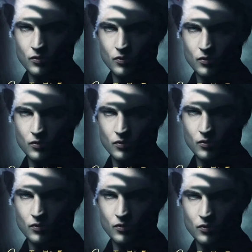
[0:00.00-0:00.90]

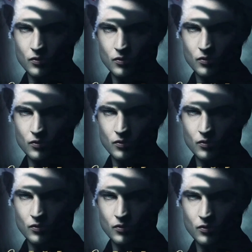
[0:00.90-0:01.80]

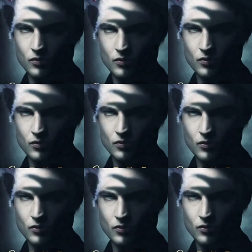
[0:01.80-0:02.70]

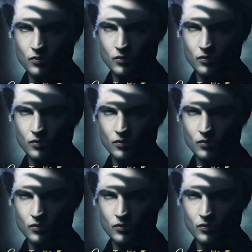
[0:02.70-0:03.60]

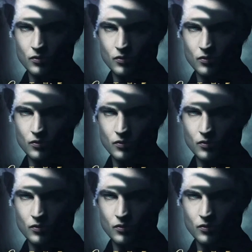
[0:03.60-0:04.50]

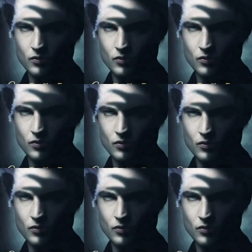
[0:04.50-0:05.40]

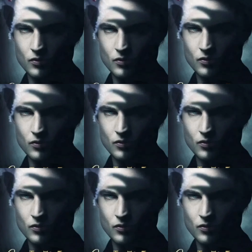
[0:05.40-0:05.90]
This person isn't speaking.